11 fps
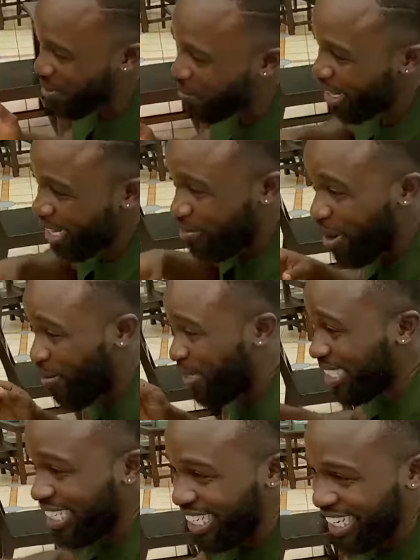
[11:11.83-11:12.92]
up and your mom
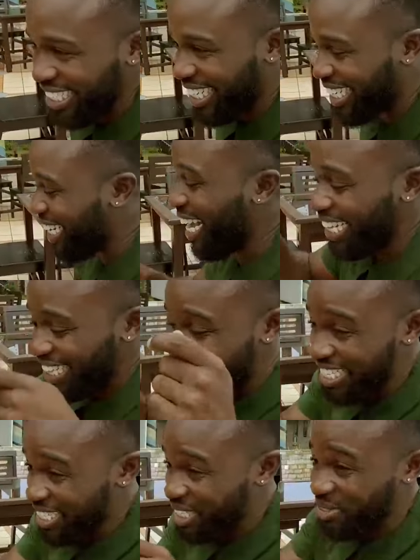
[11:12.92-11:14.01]
is in the kitchen. Weather
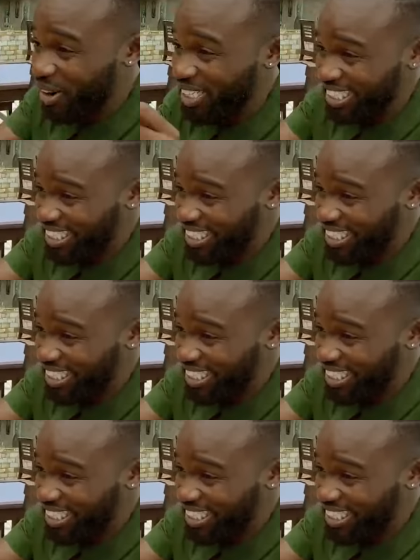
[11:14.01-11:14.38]
this nice. is what